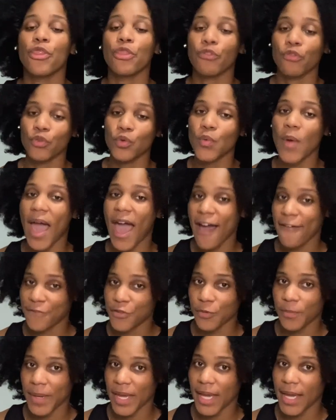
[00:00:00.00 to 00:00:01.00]
through
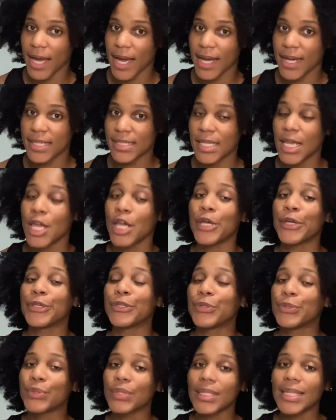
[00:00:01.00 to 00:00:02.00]
Afterpay, guys.
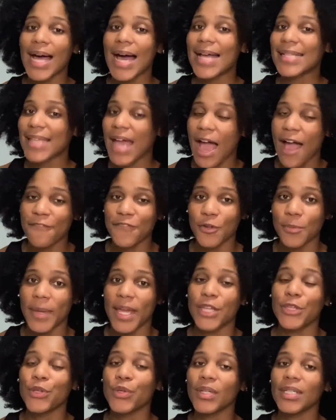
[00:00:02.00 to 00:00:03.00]
Utilize
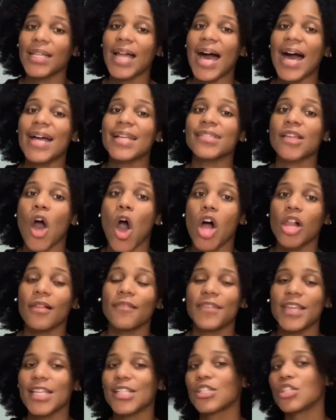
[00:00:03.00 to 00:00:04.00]
Afterpay. Utilize all of
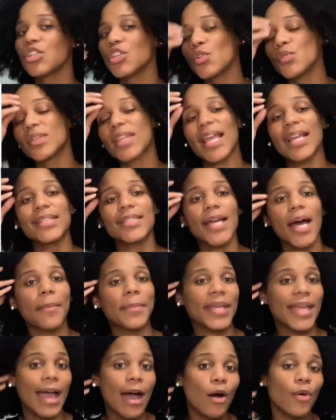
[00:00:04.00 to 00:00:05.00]
these new things
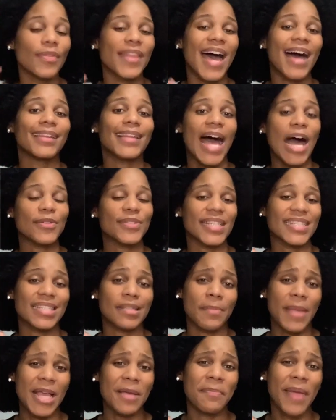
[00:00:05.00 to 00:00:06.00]
coming out that allows us to
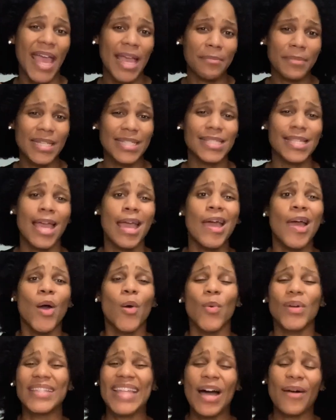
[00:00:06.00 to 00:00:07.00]
make payments
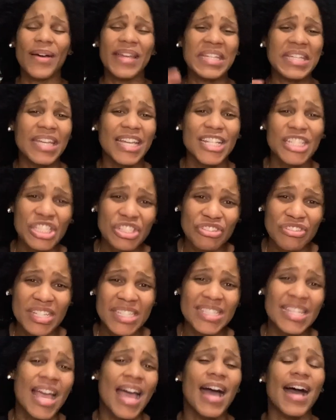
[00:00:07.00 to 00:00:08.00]
without any
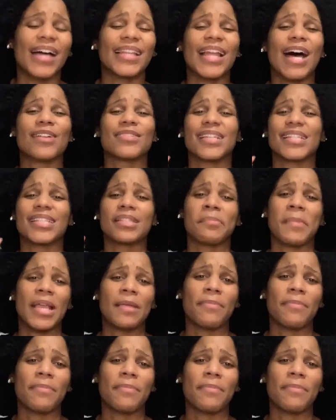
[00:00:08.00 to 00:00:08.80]
interest, allows us to make